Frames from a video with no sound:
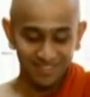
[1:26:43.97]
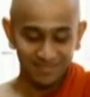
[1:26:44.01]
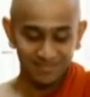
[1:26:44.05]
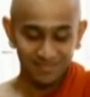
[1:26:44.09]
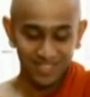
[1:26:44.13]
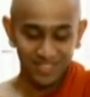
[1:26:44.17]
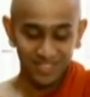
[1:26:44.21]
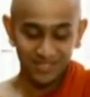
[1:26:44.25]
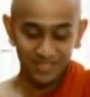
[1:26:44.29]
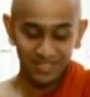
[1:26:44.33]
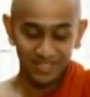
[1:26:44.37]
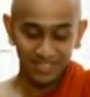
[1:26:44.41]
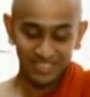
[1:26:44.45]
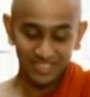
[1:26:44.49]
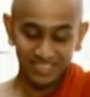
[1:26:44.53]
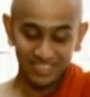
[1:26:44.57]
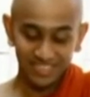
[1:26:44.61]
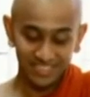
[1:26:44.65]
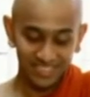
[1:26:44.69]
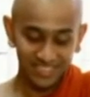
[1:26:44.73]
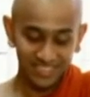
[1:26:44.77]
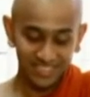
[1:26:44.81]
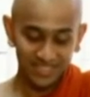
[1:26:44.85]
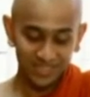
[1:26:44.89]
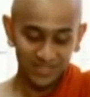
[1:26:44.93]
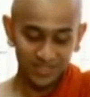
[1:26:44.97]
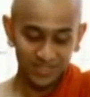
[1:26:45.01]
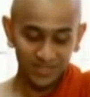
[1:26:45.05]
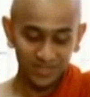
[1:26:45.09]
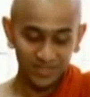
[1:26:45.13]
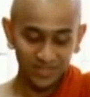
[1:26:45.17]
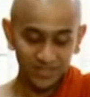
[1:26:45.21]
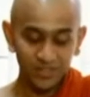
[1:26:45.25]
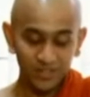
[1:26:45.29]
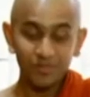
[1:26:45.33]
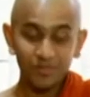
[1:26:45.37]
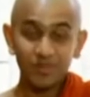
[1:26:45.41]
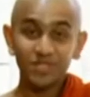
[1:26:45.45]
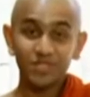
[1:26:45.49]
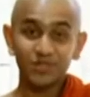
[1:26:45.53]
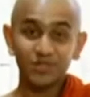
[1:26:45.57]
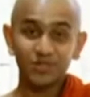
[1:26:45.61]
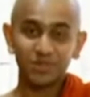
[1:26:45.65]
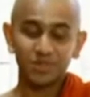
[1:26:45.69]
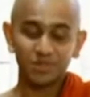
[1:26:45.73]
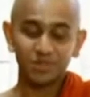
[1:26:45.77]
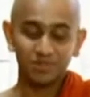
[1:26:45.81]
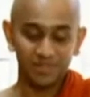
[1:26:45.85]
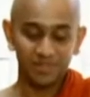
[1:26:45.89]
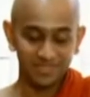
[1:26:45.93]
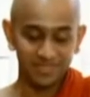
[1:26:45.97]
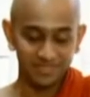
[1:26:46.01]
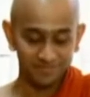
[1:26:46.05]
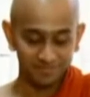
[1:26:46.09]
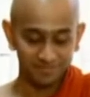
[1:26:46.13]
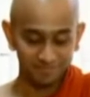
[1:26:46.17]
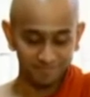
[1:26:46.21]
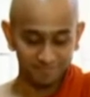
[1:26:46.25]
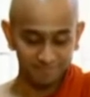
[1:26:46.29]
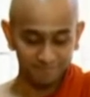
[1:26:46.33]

Since you are 13 years old, you will be suitable.